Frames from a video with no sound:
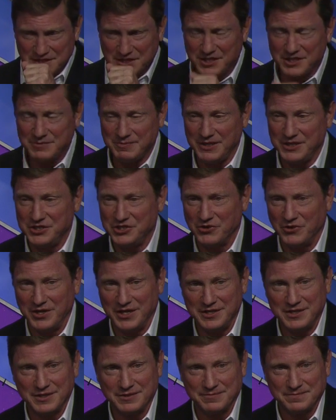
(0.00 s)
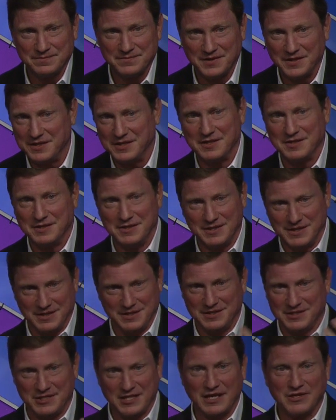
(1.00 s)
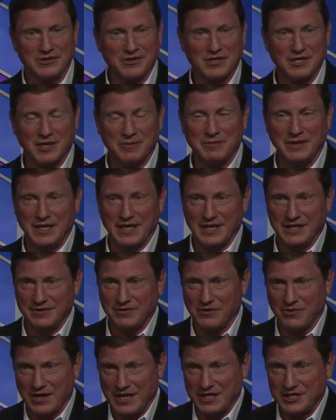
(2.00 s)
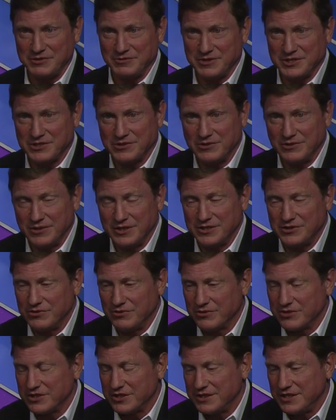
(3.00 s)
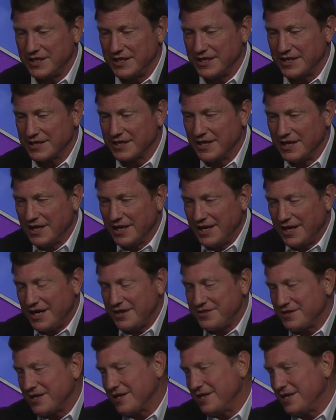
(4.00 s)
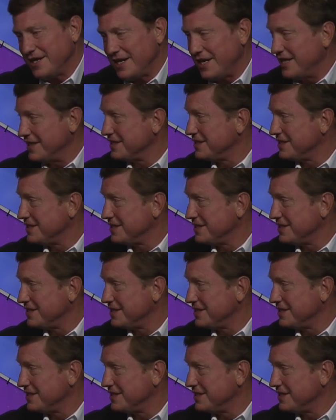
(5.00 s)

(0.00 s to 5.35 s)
excuse me, joined the Southern Company out mm -hmm. of mm-hmm. graduate school at Georgia Tech, I thought, oh, I'll